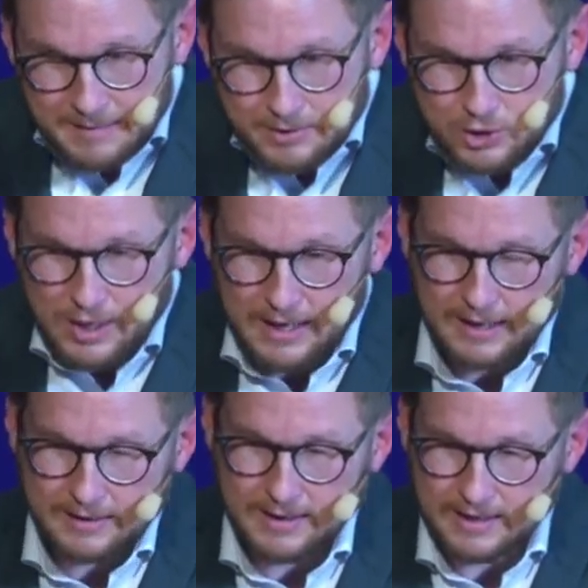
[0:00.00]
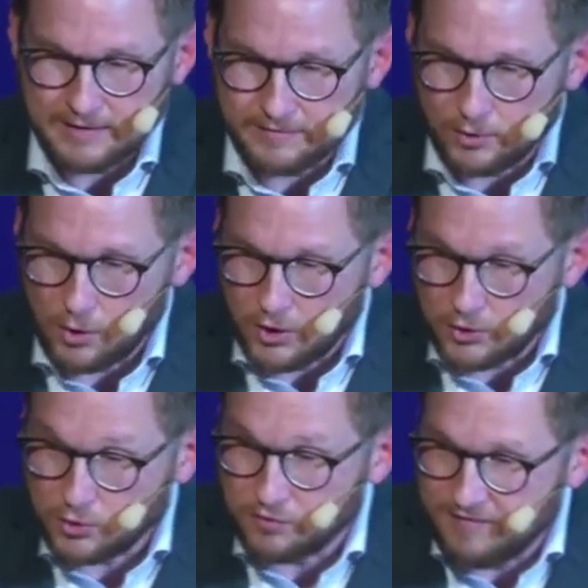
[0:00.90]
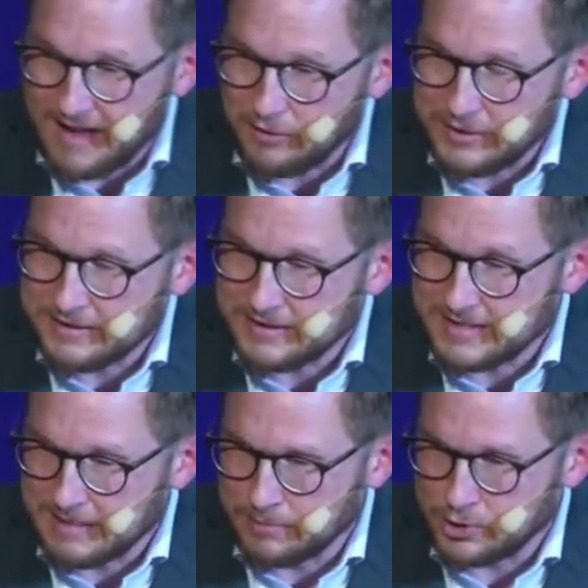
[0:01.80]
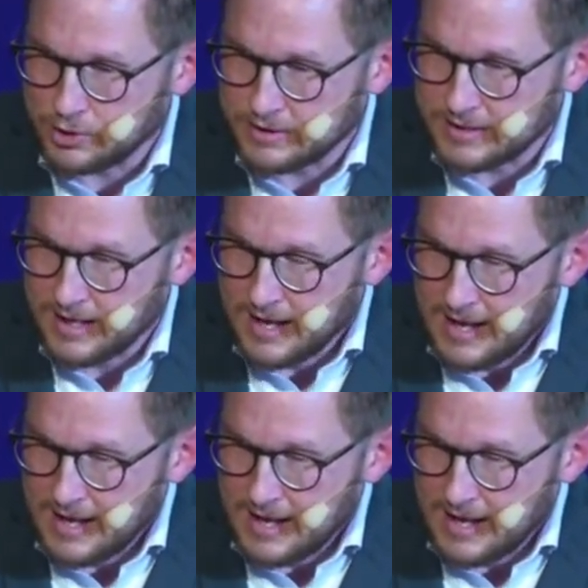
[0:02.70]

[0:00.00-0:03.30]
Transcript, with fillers: image archive in order to vary these images